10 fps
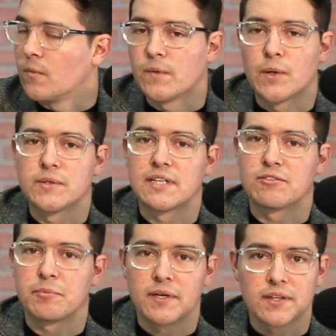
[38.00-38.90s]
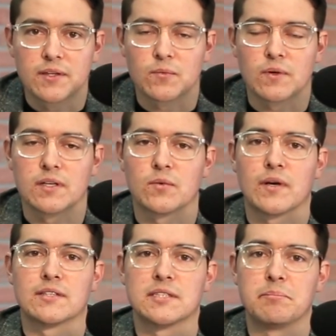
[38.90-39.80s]
We always have to be on the Ronda
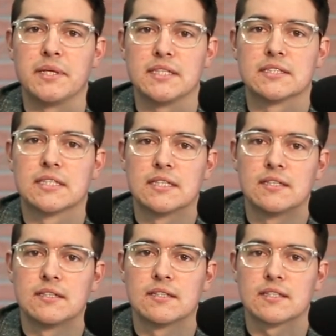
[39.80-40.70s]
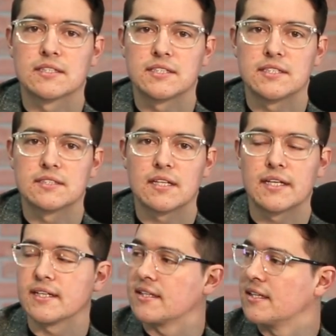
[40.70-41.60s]
Rousey beat because she's like...